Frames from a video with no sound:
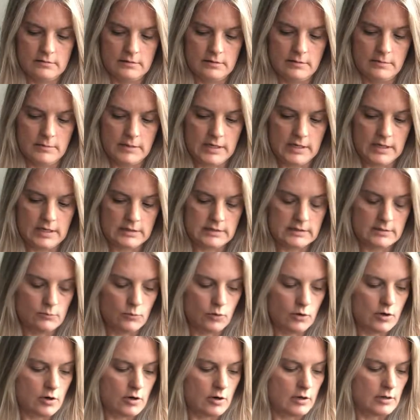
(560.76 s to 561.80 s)
Let me get some
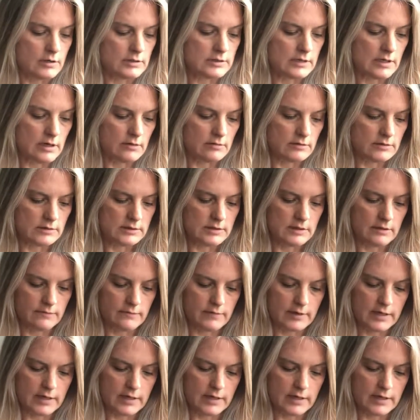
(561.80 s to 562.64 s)
more cards out and see if